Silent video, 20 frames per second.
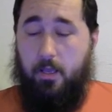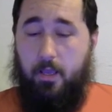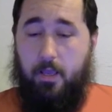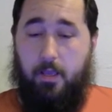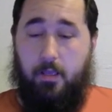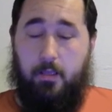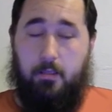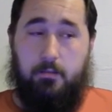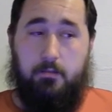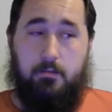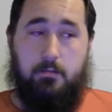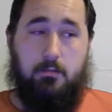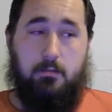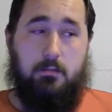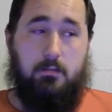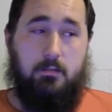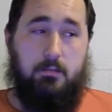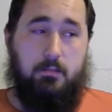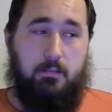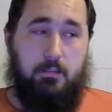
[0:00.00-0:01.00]
and
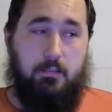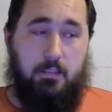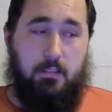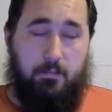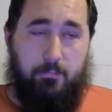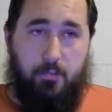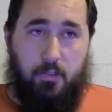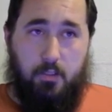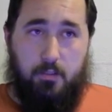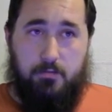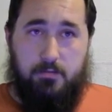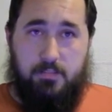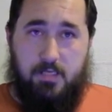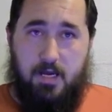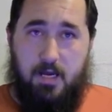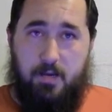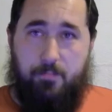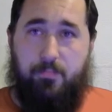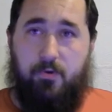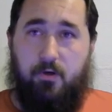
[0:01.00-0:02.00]
keep on
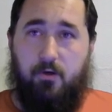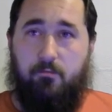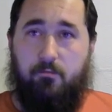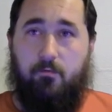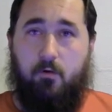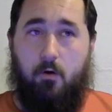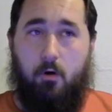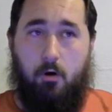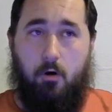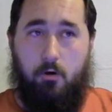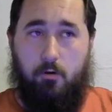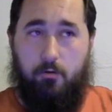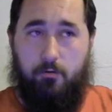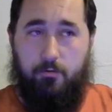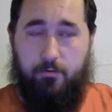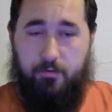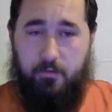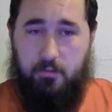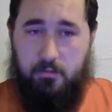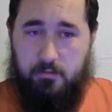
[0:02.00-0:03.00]
top of
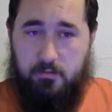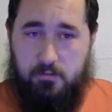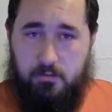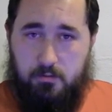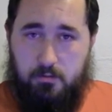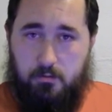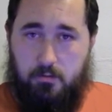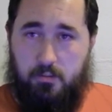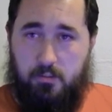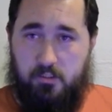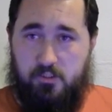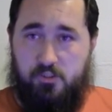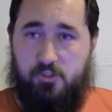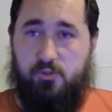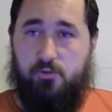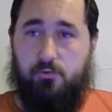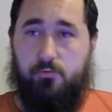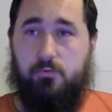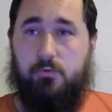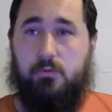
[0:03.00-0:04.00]
all of these
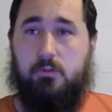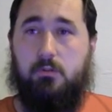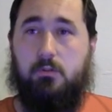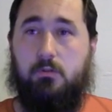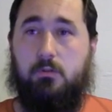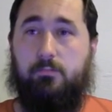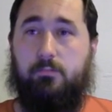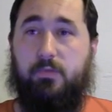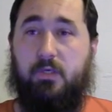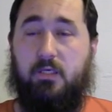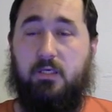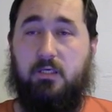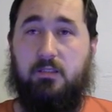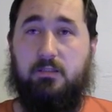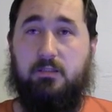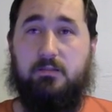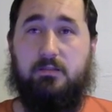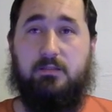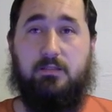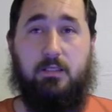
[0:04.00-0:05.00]
issues
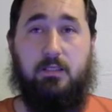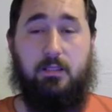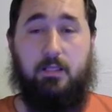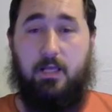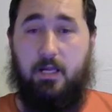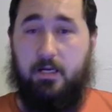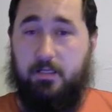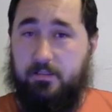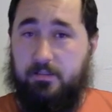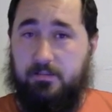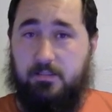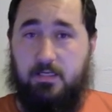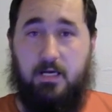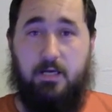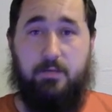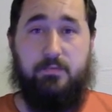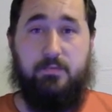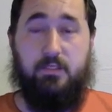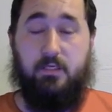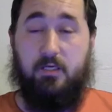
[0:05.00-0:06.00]
because a lot of the
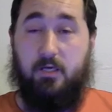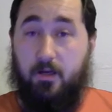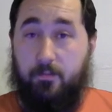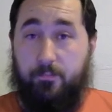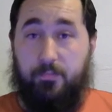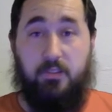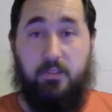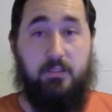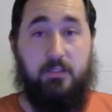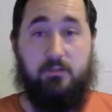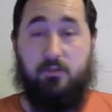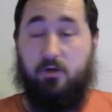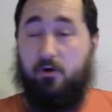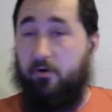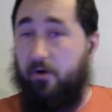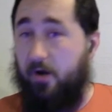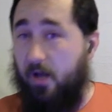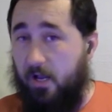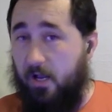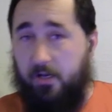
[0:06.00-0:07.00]
times the companies
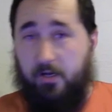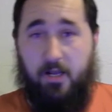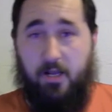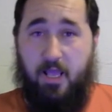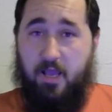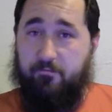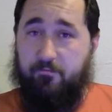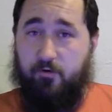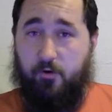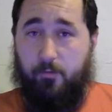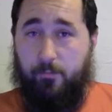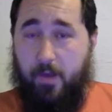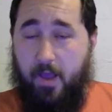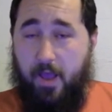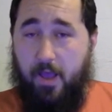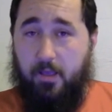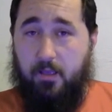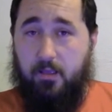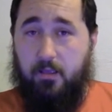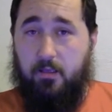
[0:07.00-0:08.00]
are not going to have your
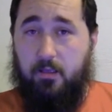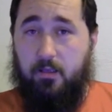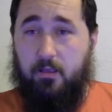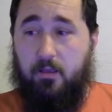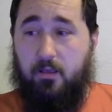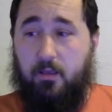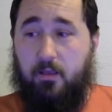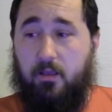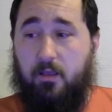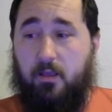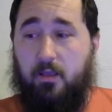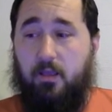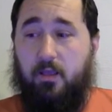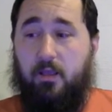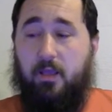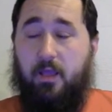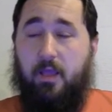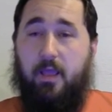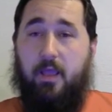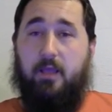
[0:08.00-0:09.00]
back.
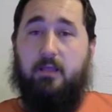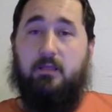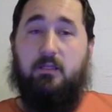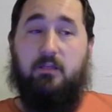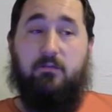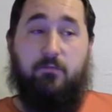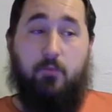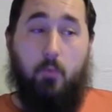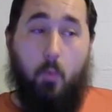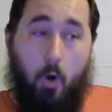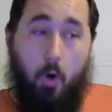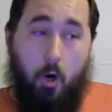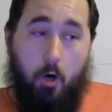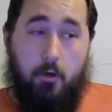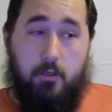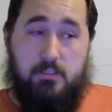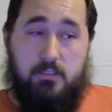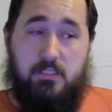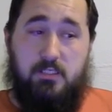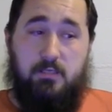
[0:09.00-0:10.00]
And if you
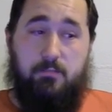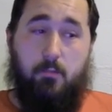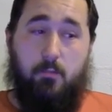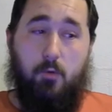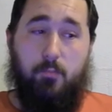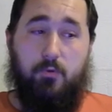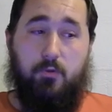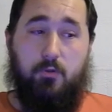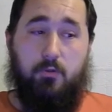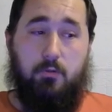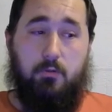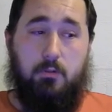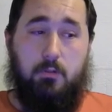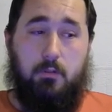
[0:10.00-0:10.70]
are a T Mobile